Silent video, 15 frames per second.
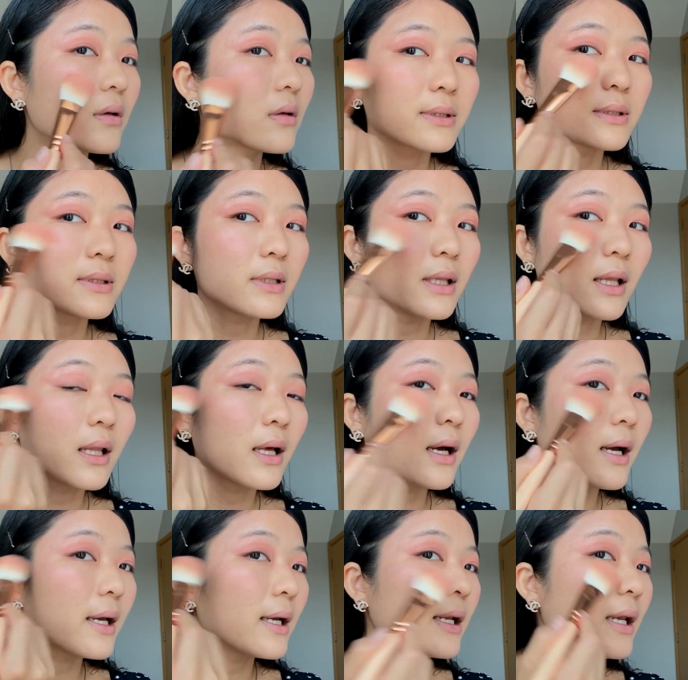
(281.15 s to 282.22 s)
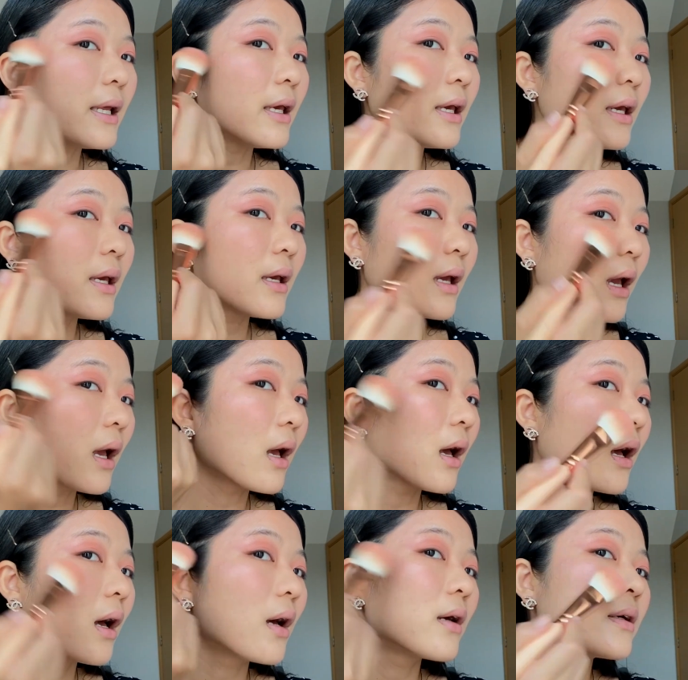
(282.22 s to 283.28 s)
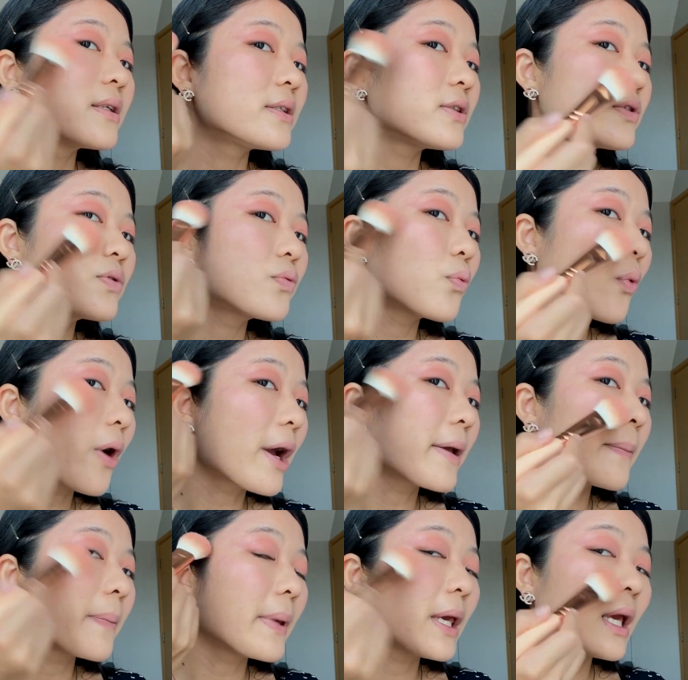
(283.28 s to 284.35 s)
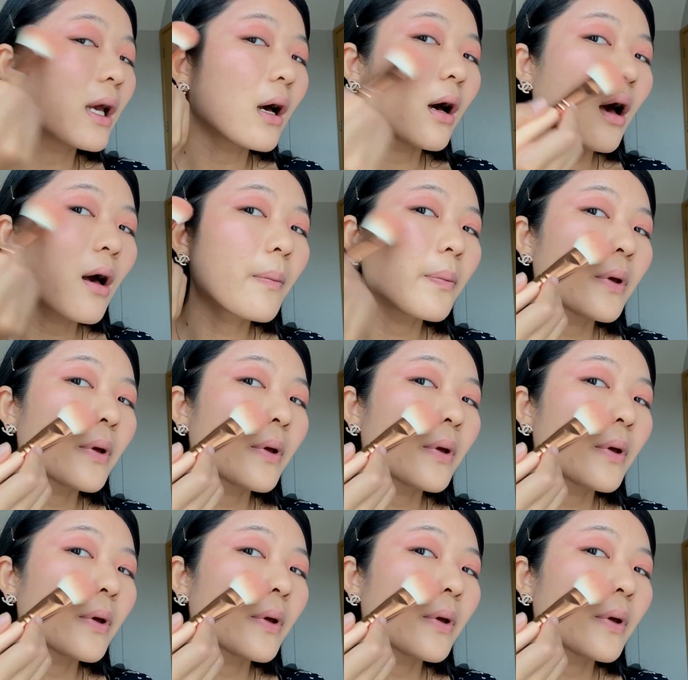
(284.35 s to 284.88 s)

slightly swiping up.